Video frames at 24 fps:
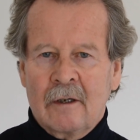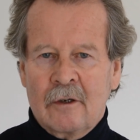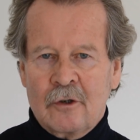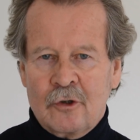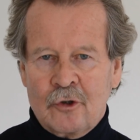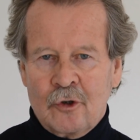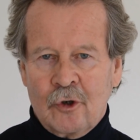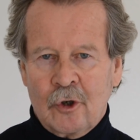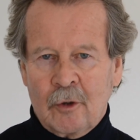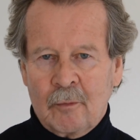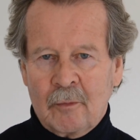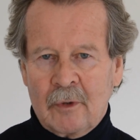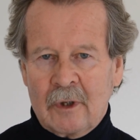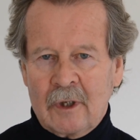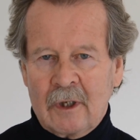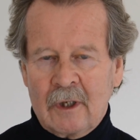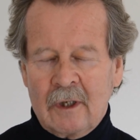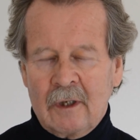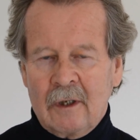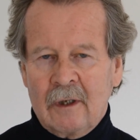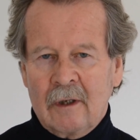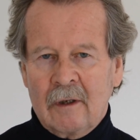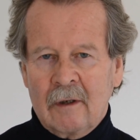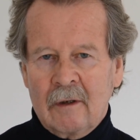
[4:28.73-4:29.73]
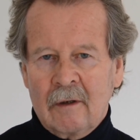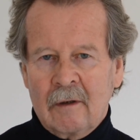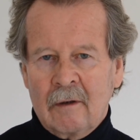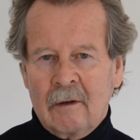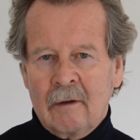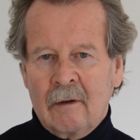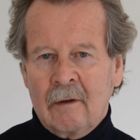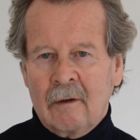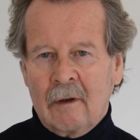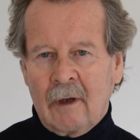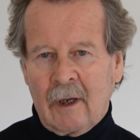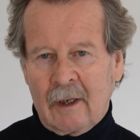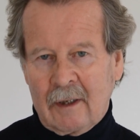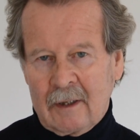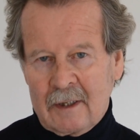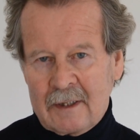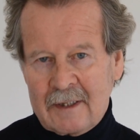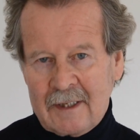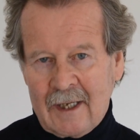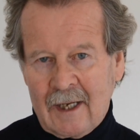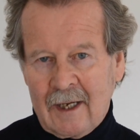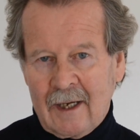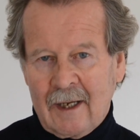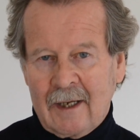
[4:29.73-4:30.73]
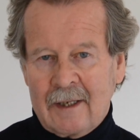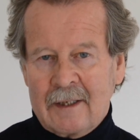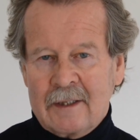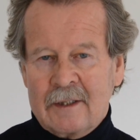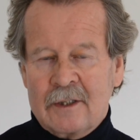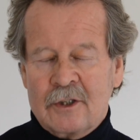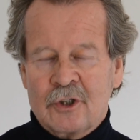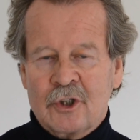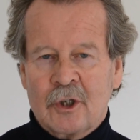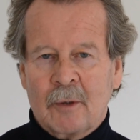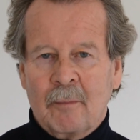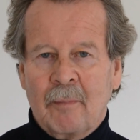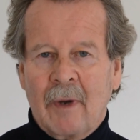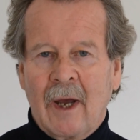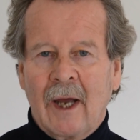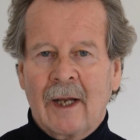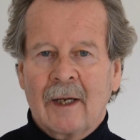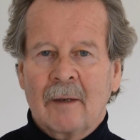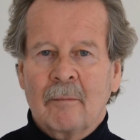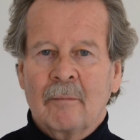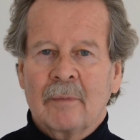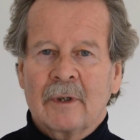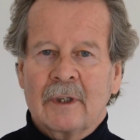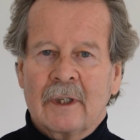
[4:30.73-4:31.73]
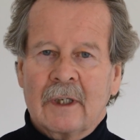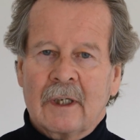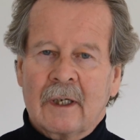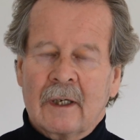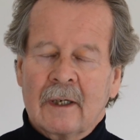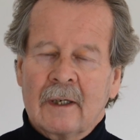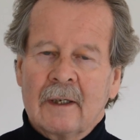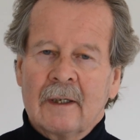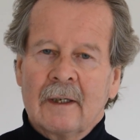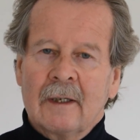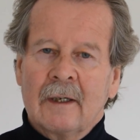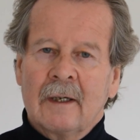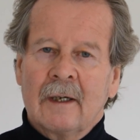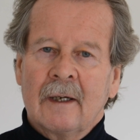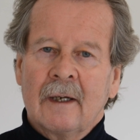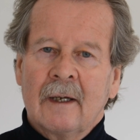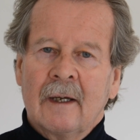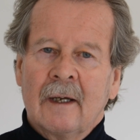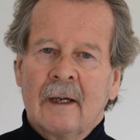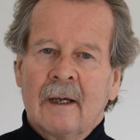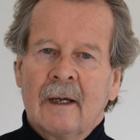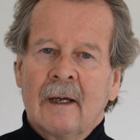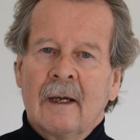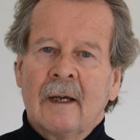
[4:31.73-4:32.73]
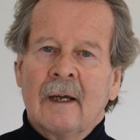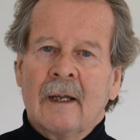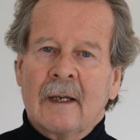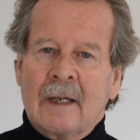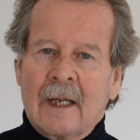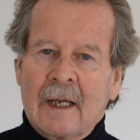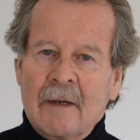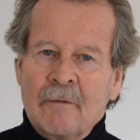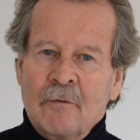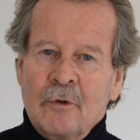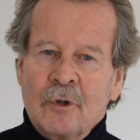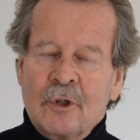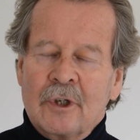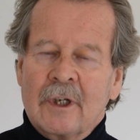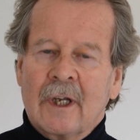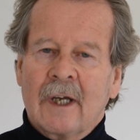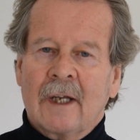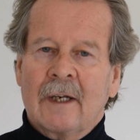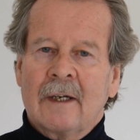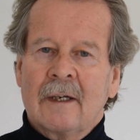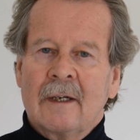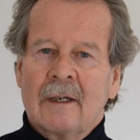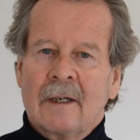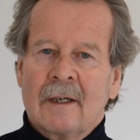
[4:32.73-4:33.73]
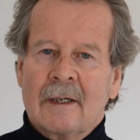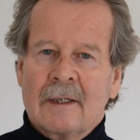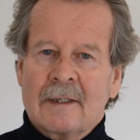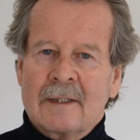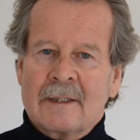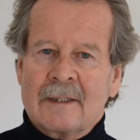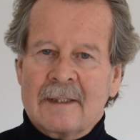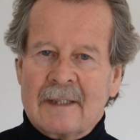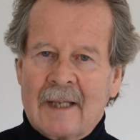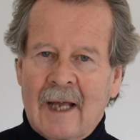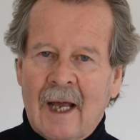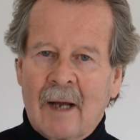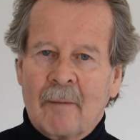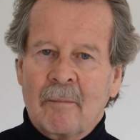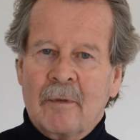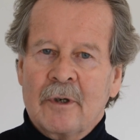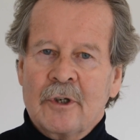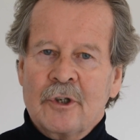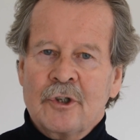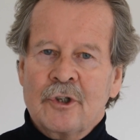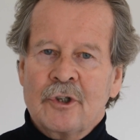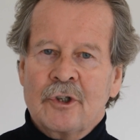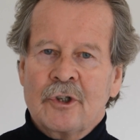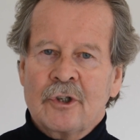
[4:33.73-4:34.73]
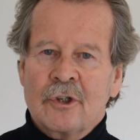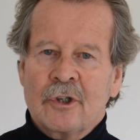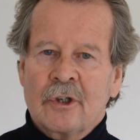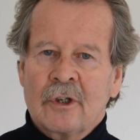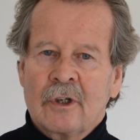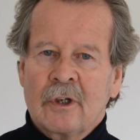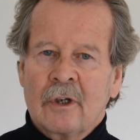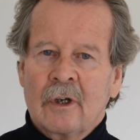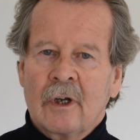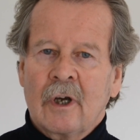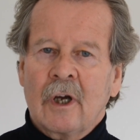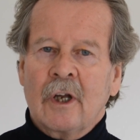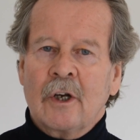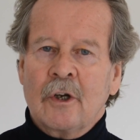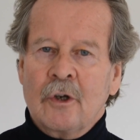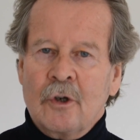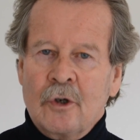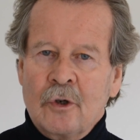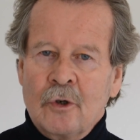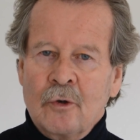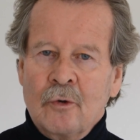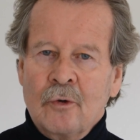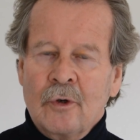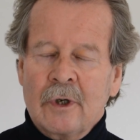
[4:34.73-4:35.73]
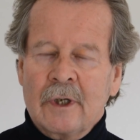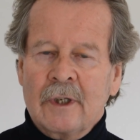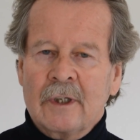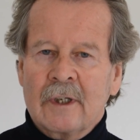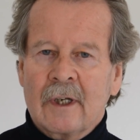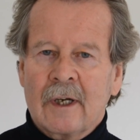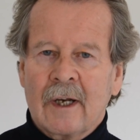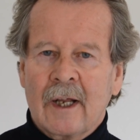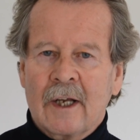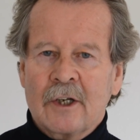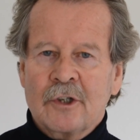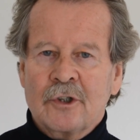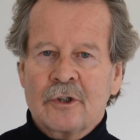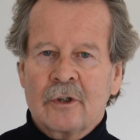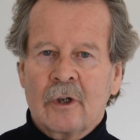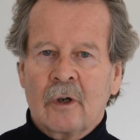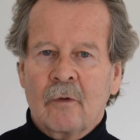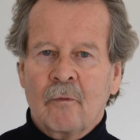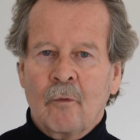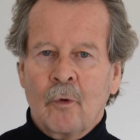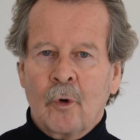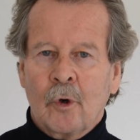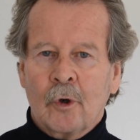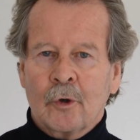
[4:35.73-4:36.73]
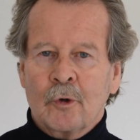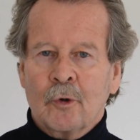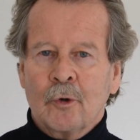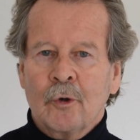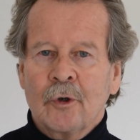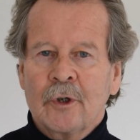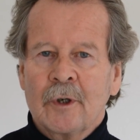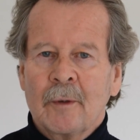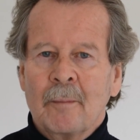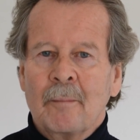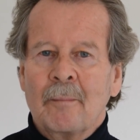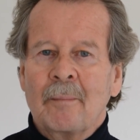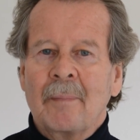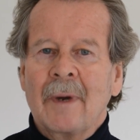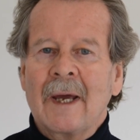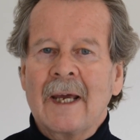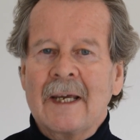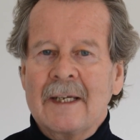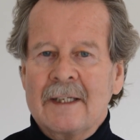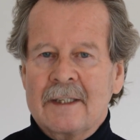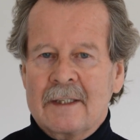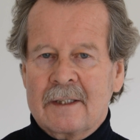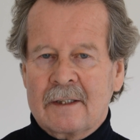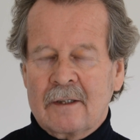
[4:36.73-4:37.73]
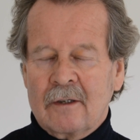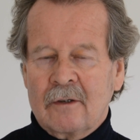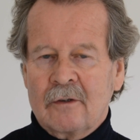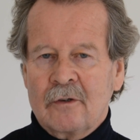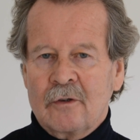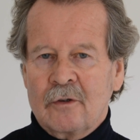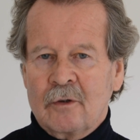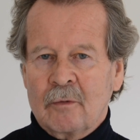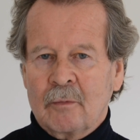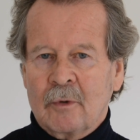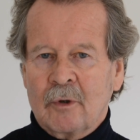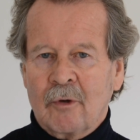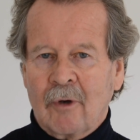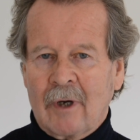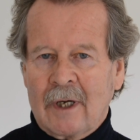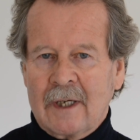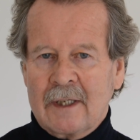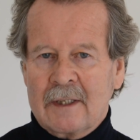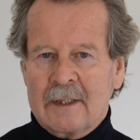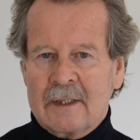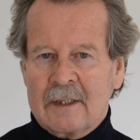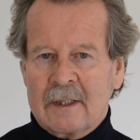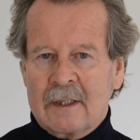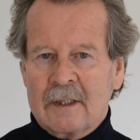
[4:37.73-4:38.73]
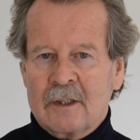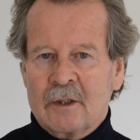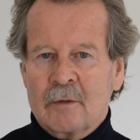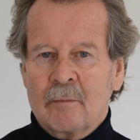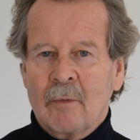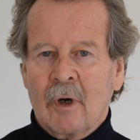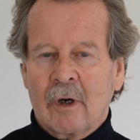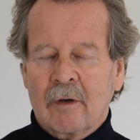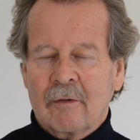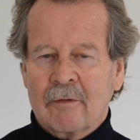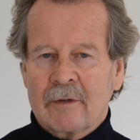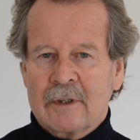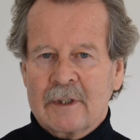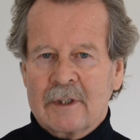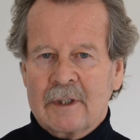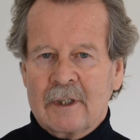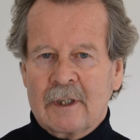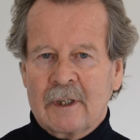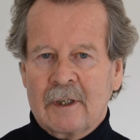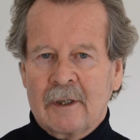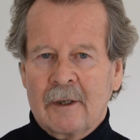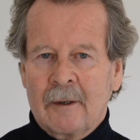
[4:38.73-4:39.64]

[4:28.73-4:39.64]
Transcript: Germany and its allies, Japan in particular, they would then establish a new international world order based on human rights and democracy.